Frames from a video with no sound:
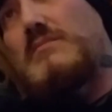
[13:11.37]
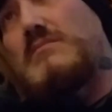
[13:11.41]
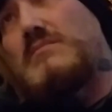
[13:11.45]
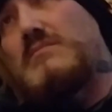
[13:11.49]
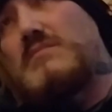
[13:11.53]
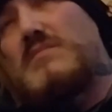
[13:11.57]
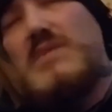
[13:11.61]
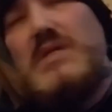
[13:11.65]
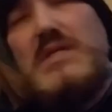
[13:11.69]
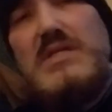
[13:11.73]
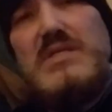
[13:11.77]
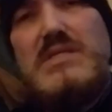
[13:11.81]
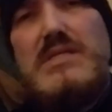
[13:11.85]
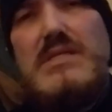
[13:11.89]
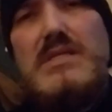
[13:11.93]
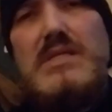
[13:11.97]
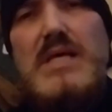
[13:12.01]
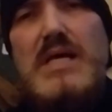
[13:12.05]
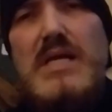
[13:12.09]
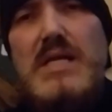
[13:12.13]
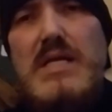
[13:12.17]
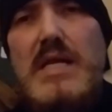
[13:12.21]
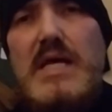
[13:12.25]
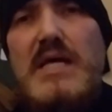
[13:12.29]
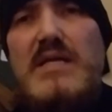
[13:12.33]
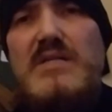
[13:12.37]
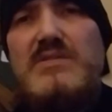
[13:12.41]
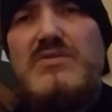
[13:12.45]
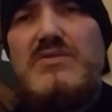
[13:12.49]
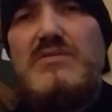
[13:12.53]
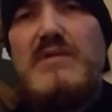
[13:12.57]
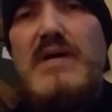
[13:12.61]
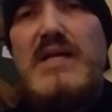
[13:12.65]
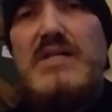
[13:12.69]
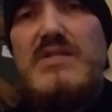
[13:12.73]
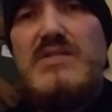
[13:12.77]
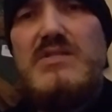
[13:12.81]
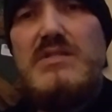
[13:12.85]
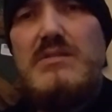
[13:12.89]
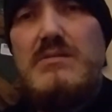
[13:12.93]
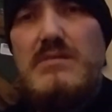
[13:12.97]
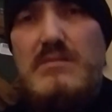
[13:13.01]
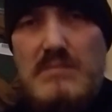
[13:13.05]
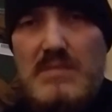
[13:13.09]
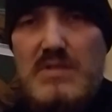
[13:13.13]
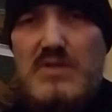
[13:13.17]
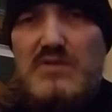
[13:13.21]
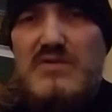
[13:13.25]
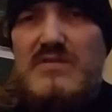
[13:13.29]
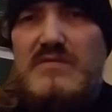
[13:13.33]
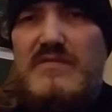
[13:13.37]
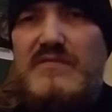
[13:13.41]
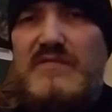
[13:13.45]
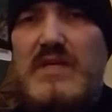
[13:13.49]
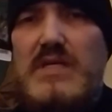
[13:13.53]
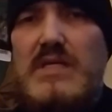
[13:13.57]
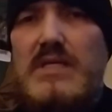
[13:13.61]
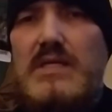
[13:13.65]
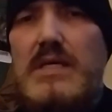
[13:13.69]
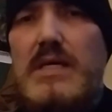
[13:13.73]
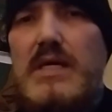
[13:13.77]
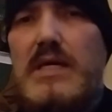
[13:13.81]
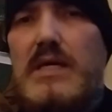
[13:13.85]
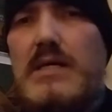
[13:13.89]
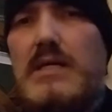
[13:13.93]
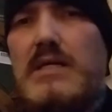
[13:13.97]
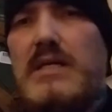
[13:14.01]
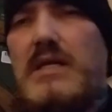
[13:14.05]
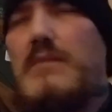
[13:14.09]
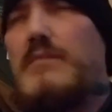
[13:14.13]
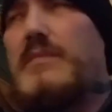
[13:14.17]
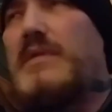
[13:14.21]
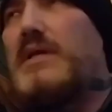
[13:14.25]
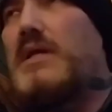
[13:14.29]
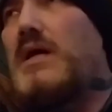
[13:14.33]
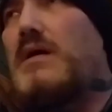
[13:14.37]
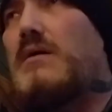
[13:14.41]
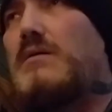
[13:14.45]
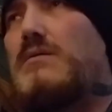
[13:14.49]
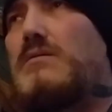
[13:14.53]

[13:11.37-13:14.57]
they'd see that neck stretch, those feet kick, and they'd be like,